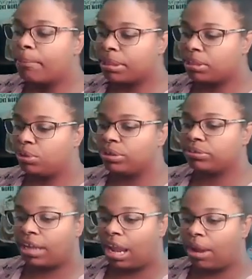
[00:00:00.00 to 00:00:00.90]
But the
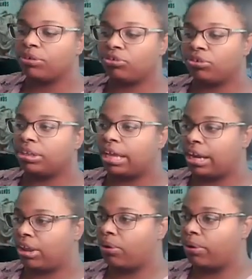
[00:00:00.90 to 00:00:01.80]
Lord's like, I want you to let
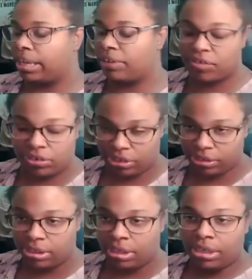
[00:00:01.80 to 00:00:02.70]
it go and give it
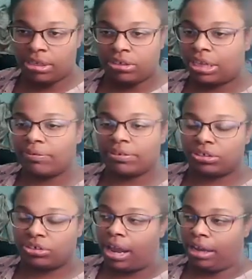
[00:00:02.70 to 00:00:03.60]
to, give it
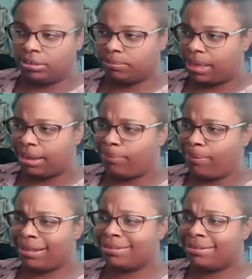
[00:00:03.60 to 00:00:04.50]
to Josh. I'm like, what?